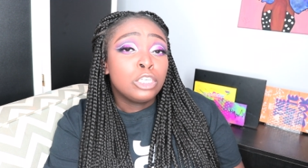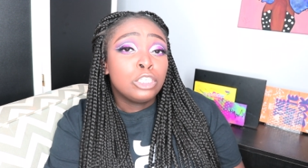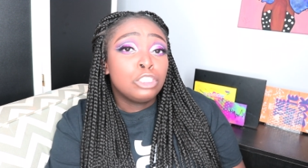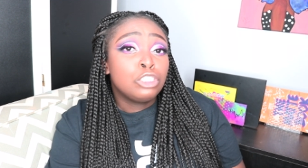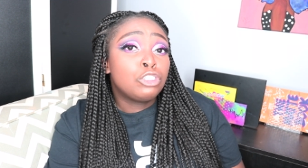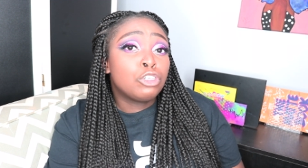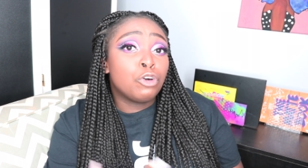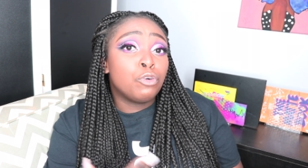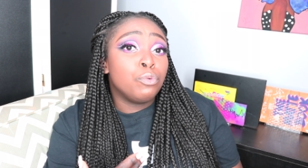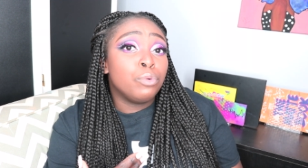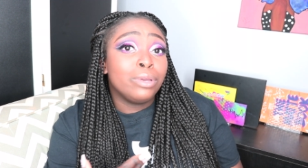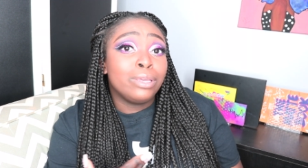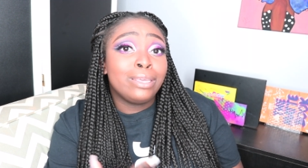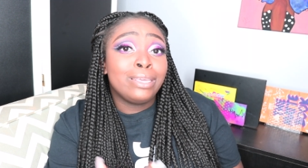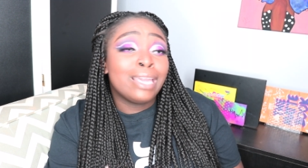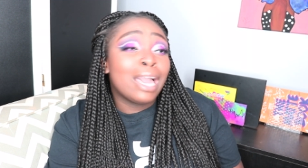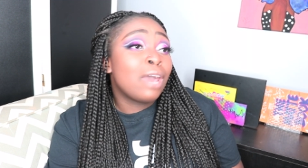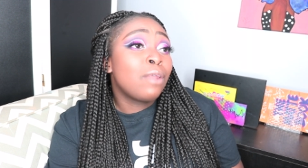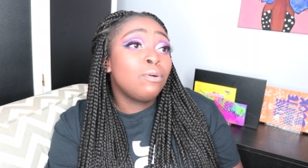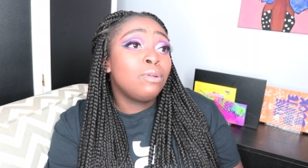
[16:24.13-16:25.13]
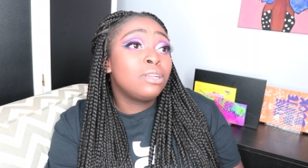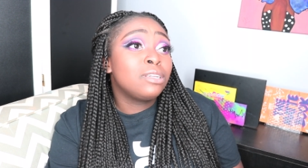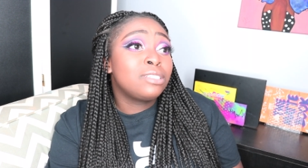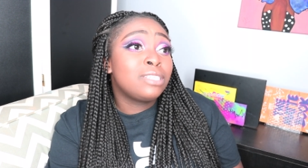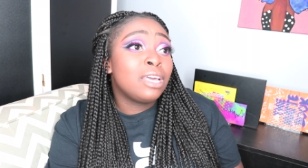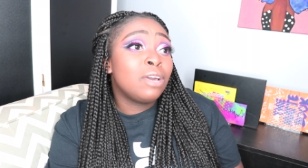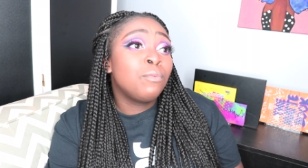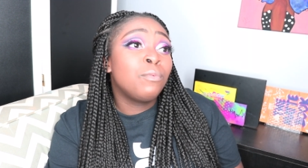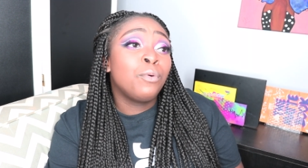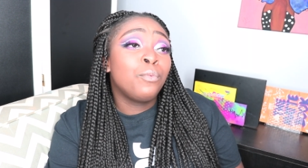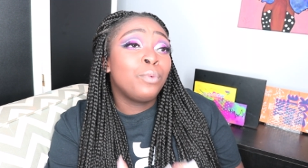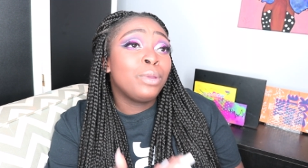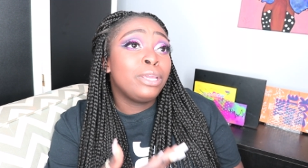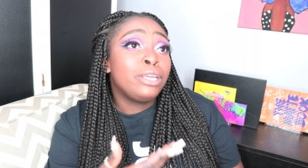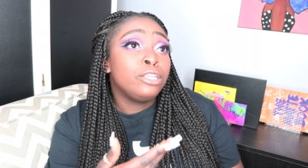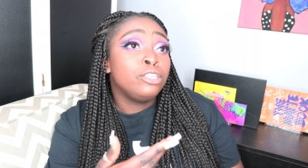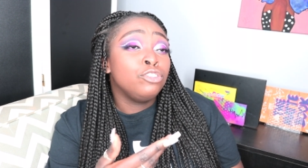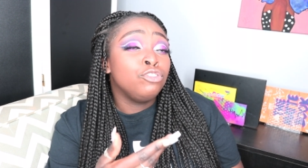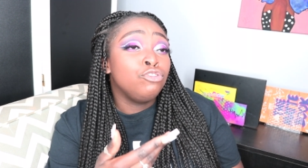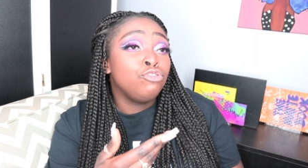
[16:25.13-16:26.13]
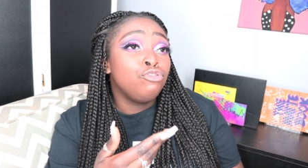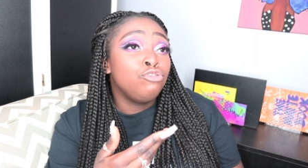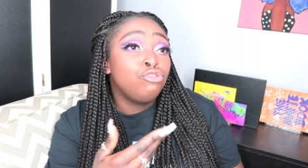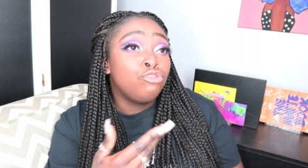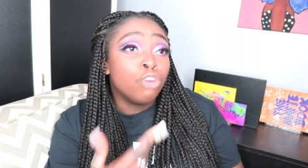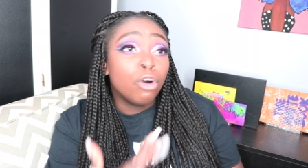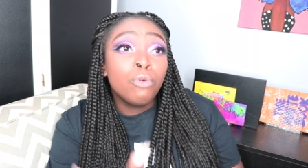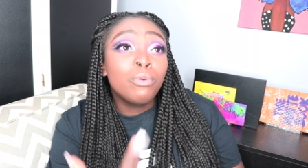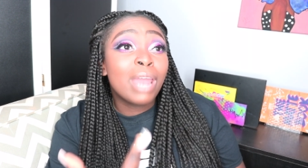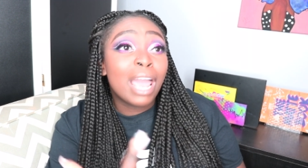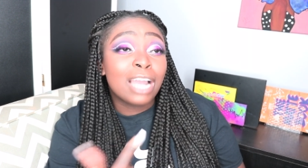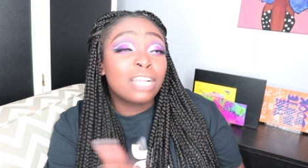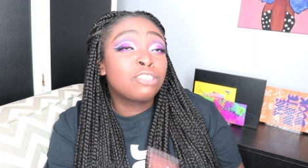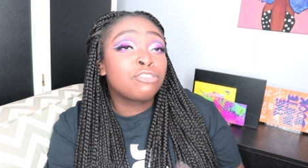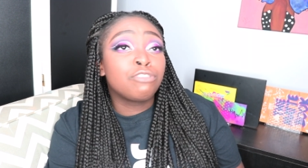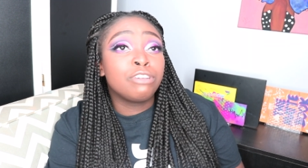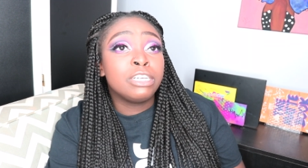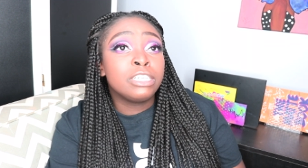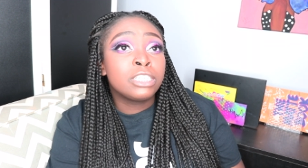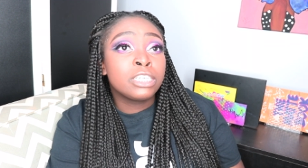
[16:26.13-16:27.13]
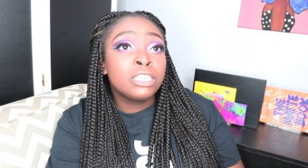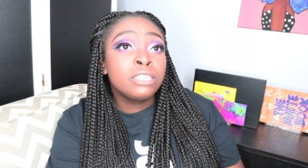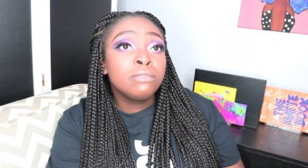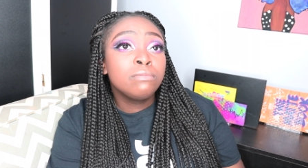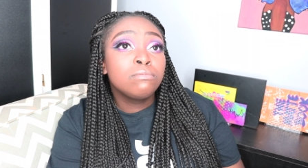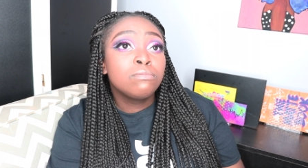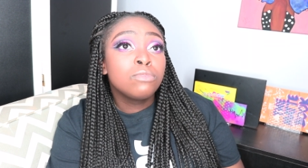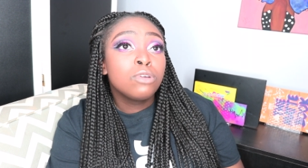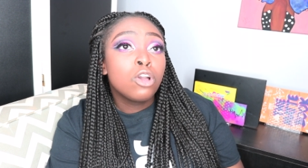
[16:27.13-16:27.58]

So y'all don't understand when we don't act crazy.